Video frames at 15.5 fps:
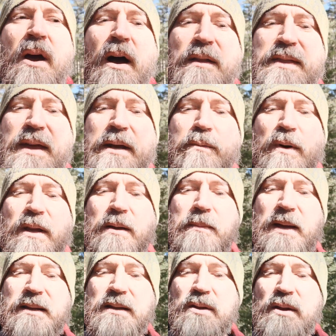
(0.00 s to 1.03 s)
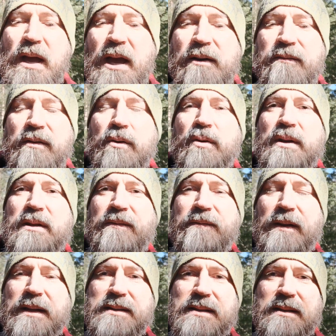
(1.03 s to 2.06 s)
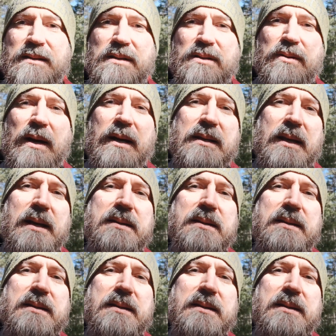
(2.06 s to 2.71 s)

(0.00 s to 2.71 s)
I then recommend that you have a look at the floods in Australia